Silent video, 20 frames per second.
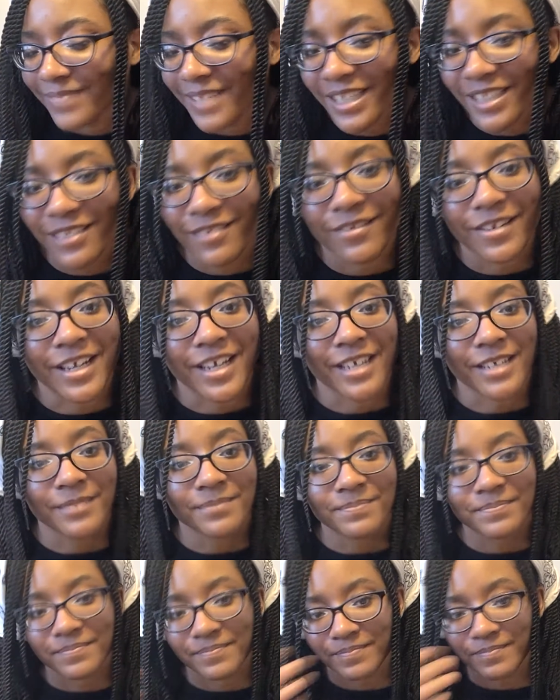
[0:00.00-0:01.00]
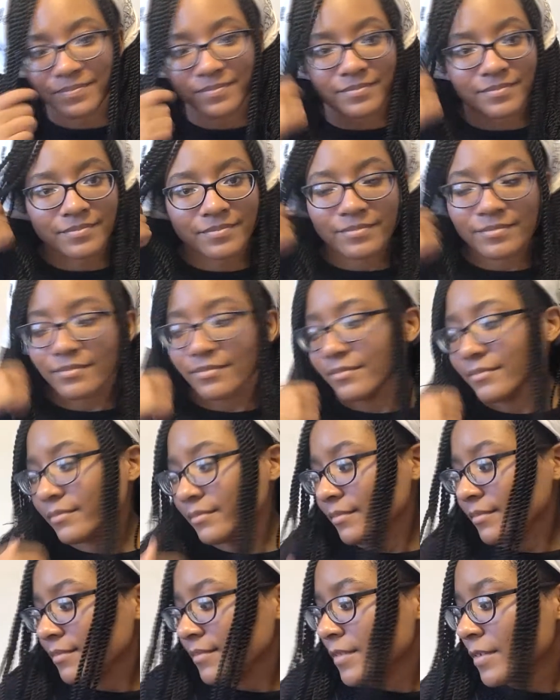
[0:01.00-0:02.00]
Anyway,
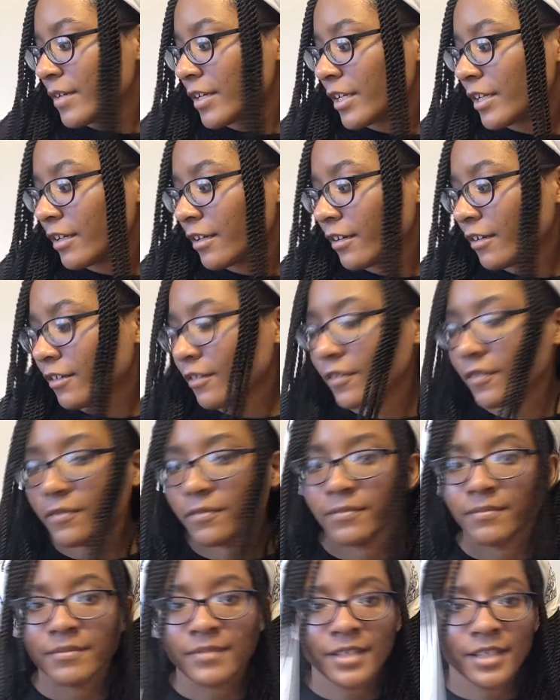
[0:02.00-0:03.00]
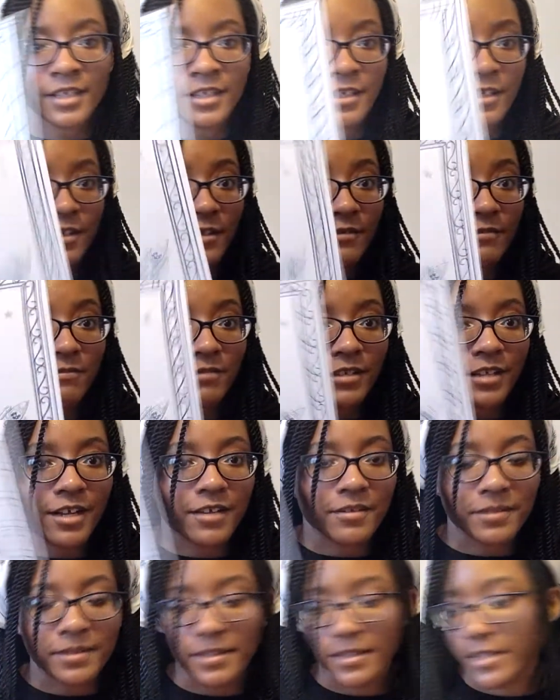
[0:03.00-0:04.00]
Mero pull
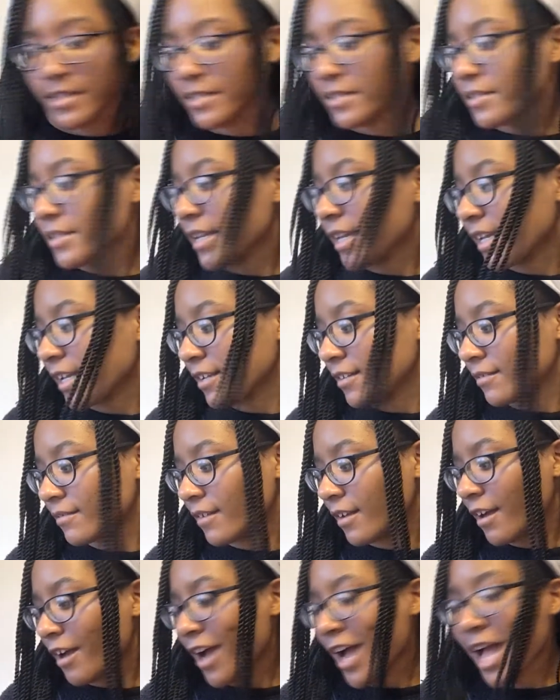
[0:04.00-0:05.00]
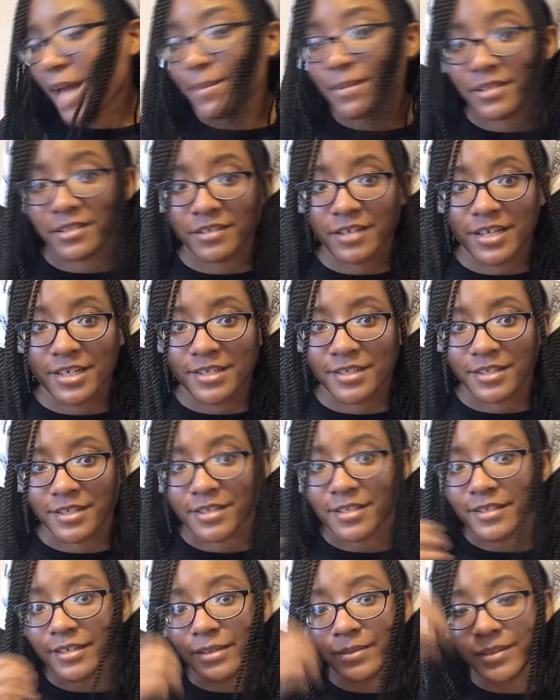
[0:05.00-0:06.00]
out this, and I'm
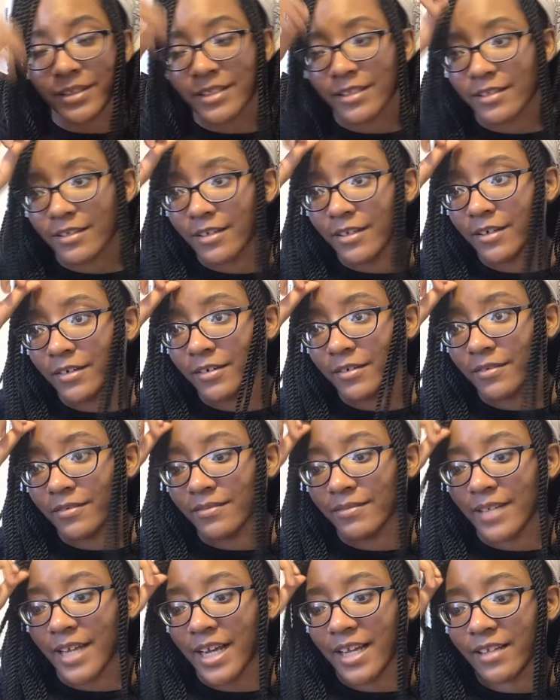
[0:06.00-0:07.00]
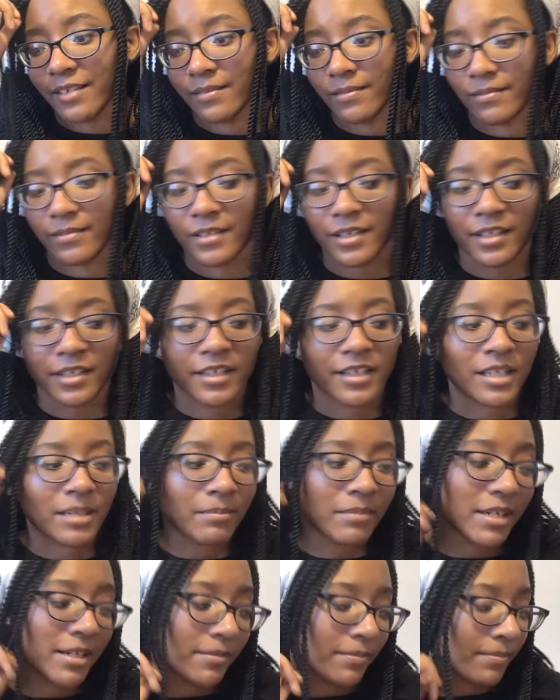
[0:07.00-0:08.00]
exhausted, so I'm gonna go and clean
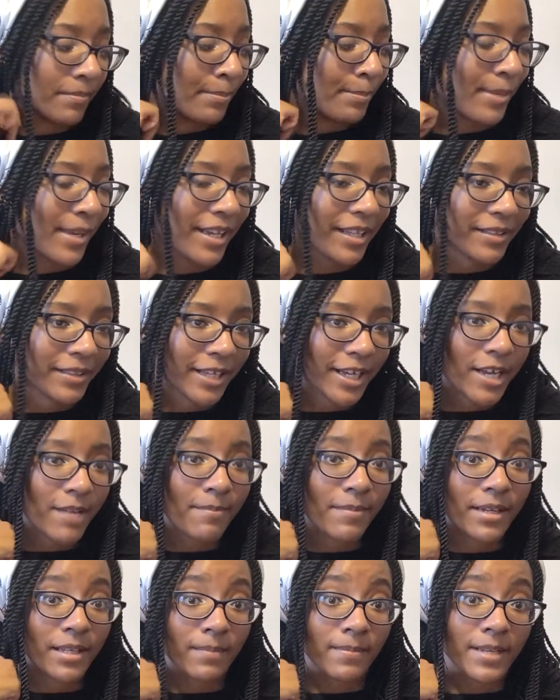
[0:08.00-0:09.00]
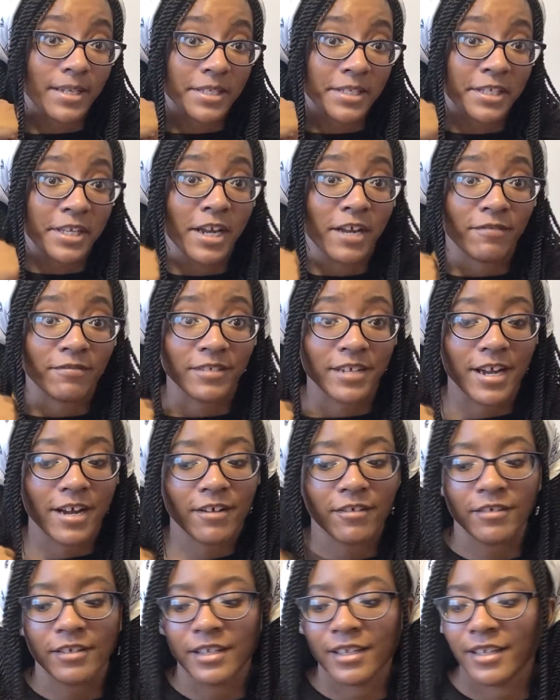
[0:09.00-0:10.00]
up my bed that I made a mess of
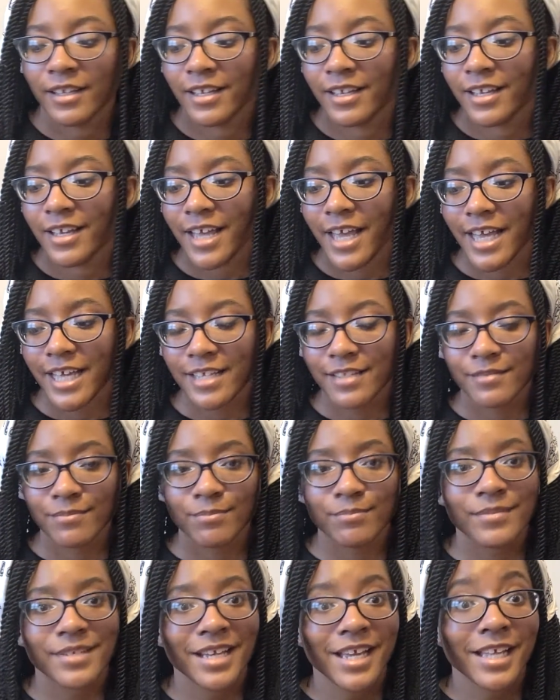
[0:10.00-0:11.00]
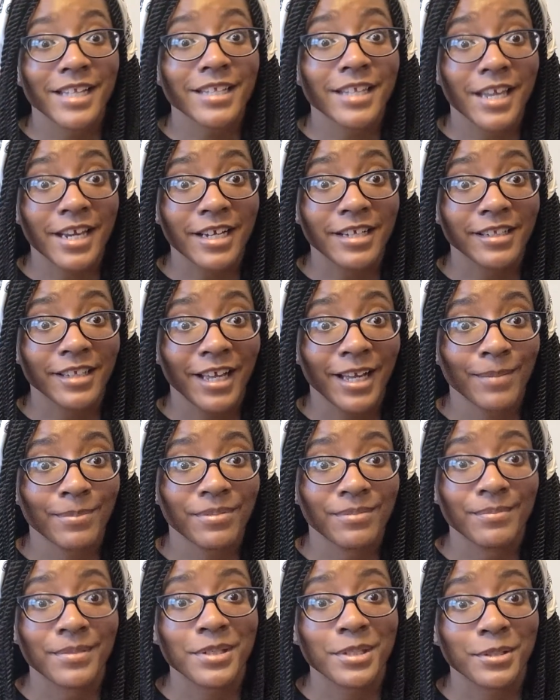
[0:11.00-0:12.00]
now, and take a nap,
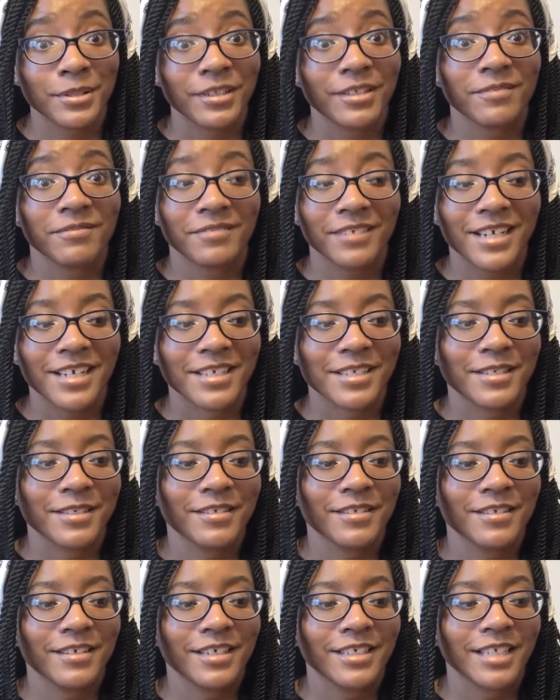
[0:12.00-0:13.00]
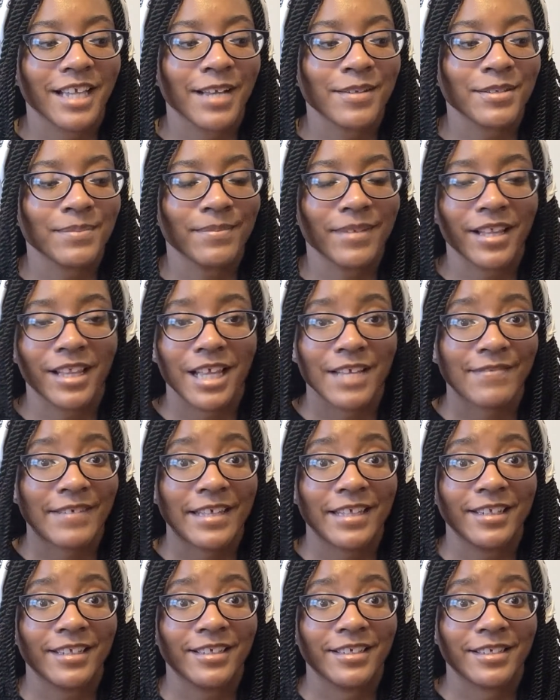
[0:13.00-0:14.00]
much needed rest, because I have a lot of
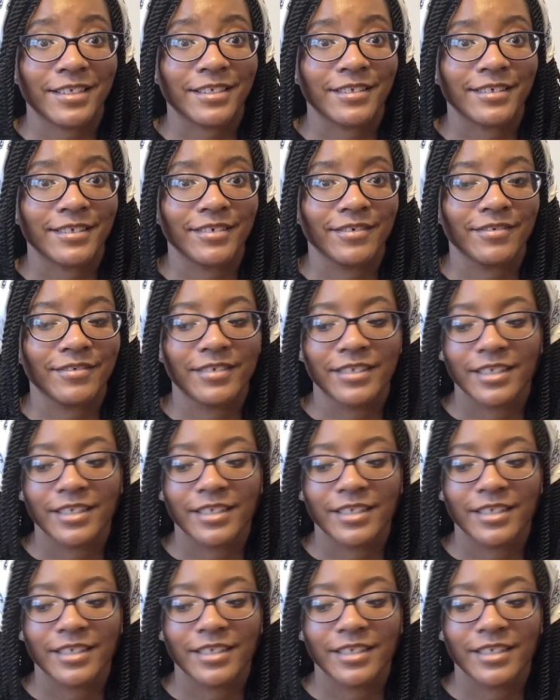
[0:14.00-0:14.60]
editing to do